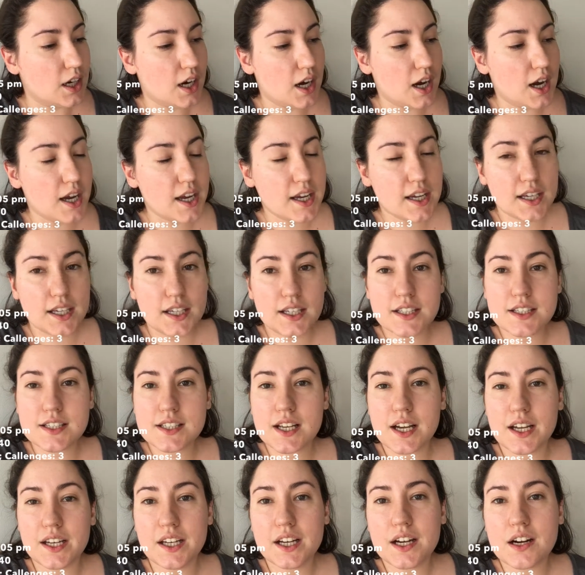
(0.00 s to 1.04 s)
It's
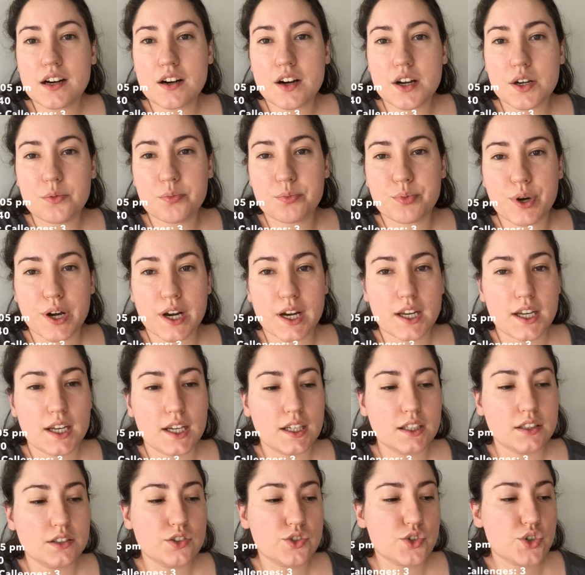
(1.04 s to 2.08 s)
kind of
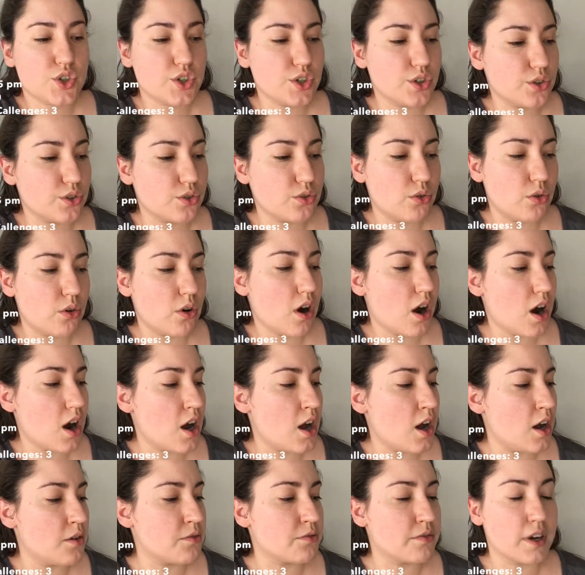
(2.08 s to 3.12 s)
heartbreaking to
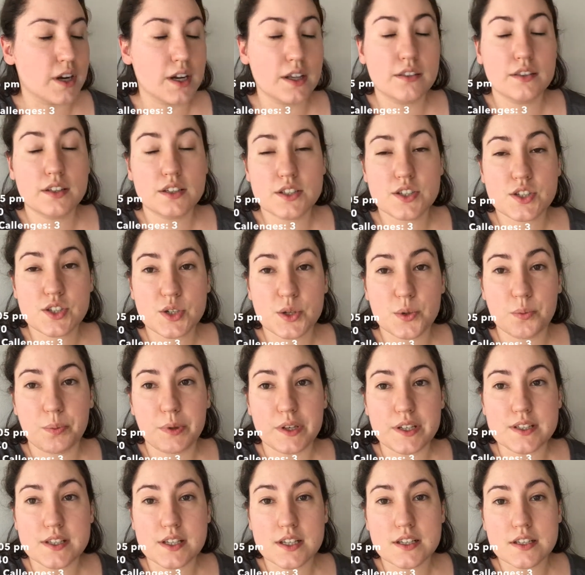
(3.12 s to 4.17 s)
read these 2
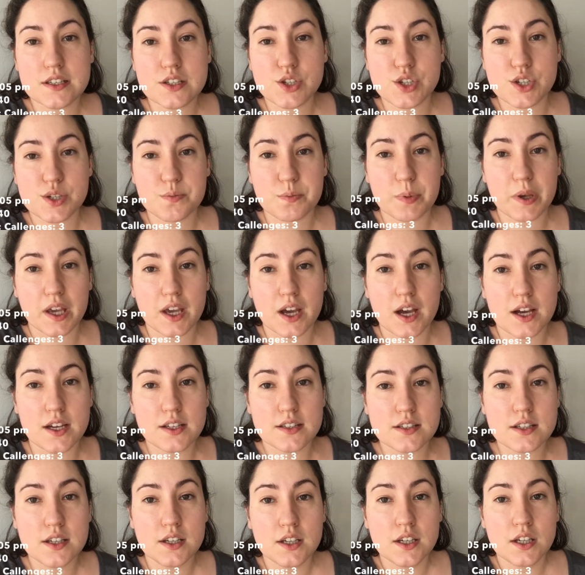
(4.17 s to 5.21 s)
pieces, just
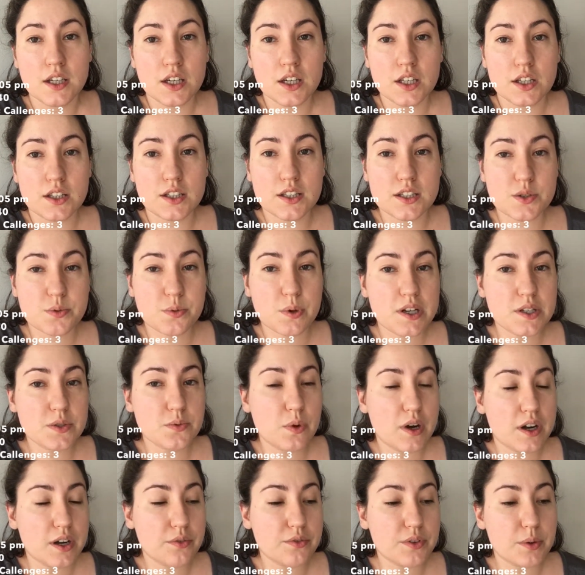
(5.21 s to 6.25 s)
because this was
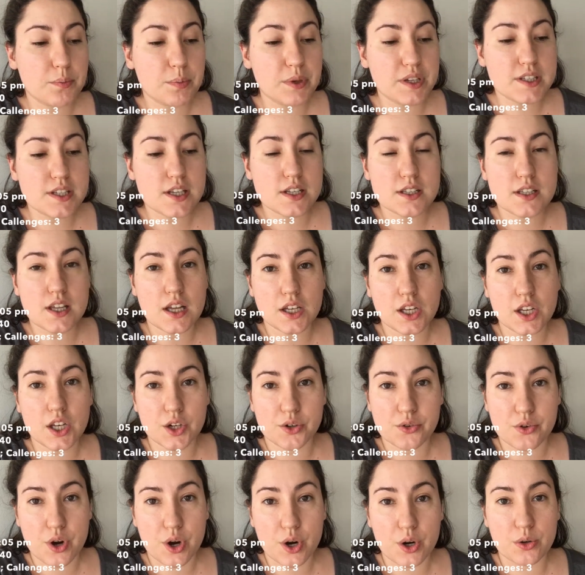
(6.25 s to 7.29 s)
one of the pieces that he
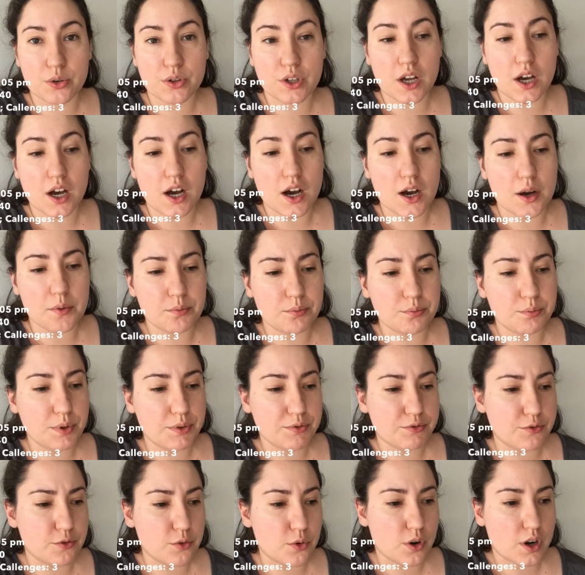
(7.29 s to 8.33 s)
wrote
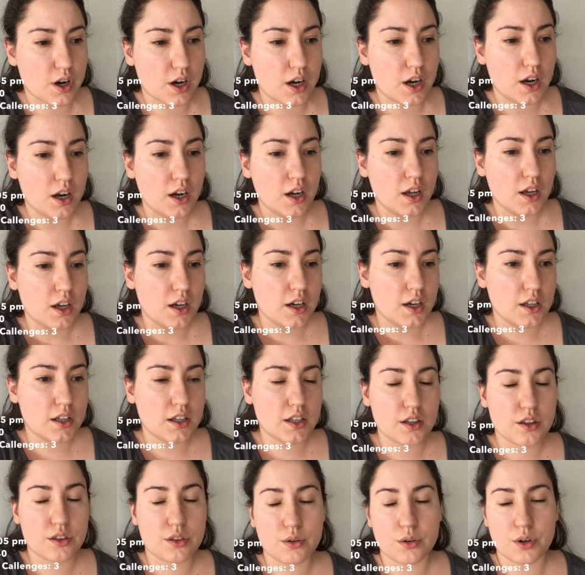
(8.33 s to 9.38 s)
before
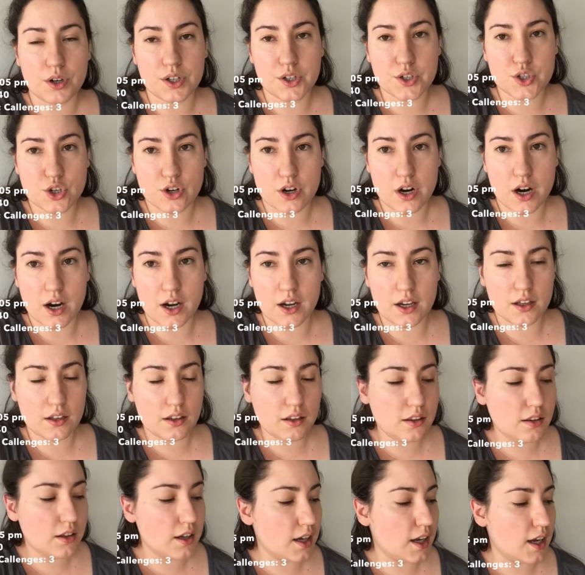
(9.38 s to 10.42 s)
the 3rd
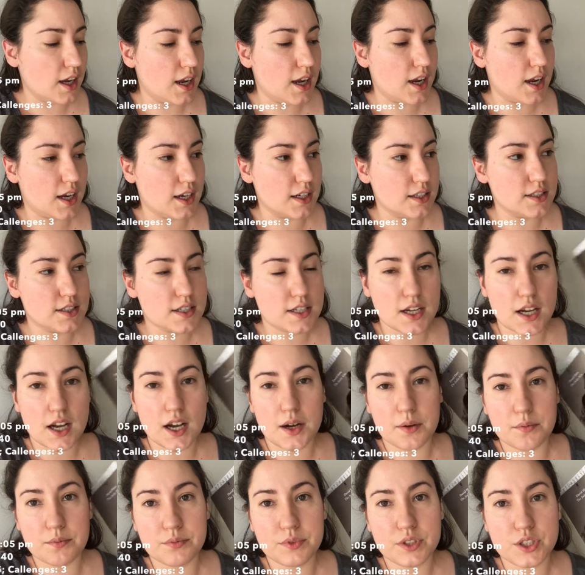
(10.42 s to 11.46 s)
trial, and
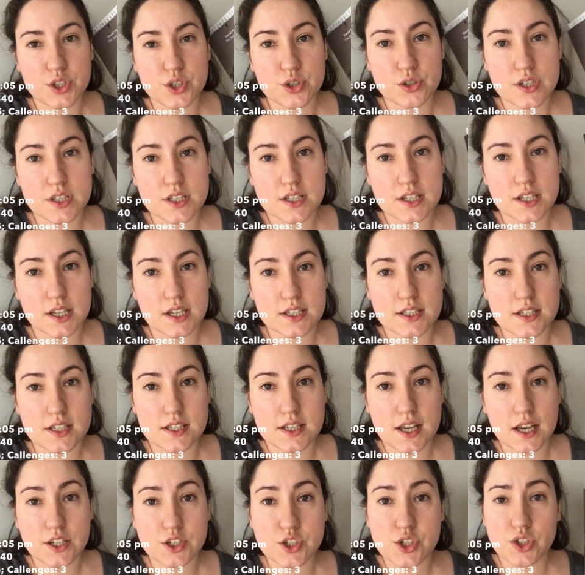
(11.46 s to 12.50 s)
the Judas Kiss is
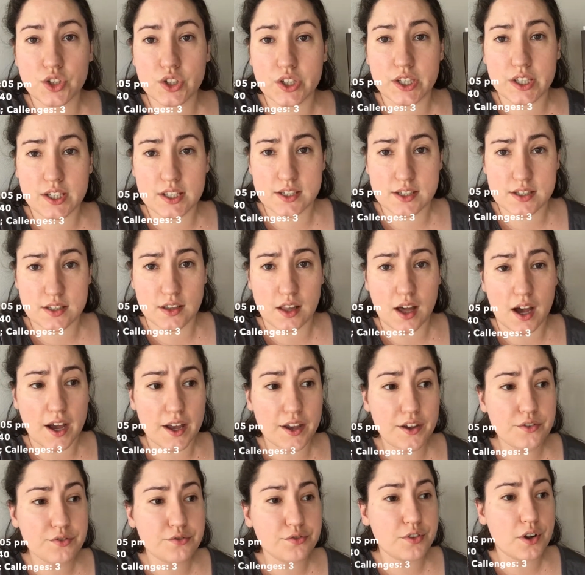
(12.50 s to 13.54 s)
actually his
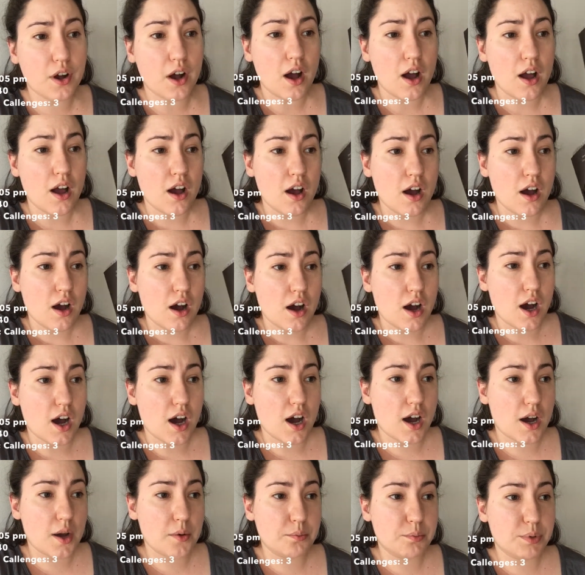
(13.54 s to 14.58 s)
life
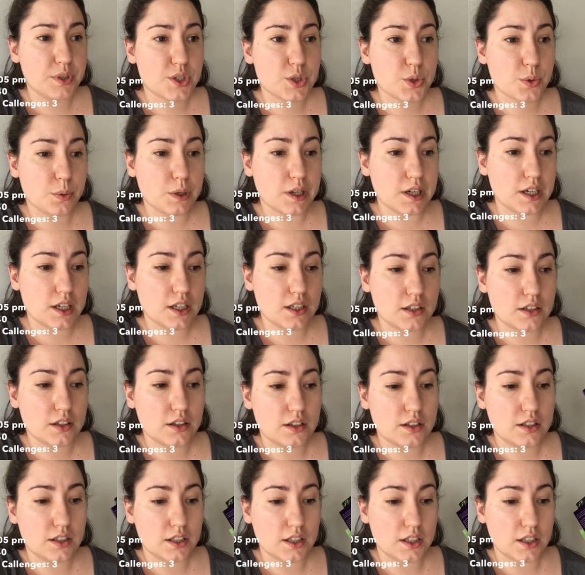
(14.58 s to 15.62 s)
between
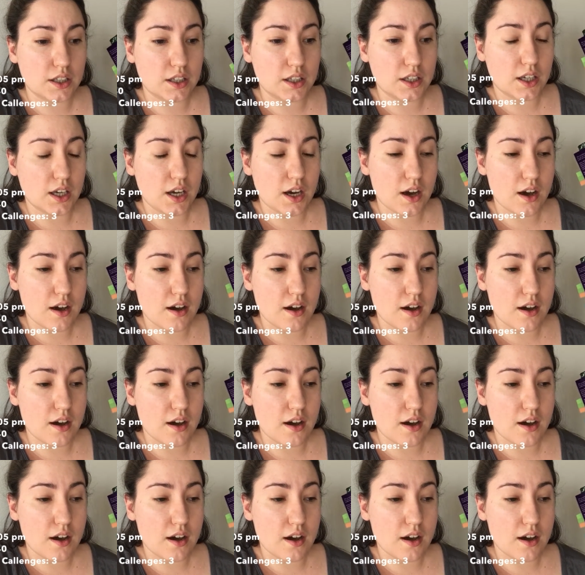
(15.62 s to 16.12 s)
the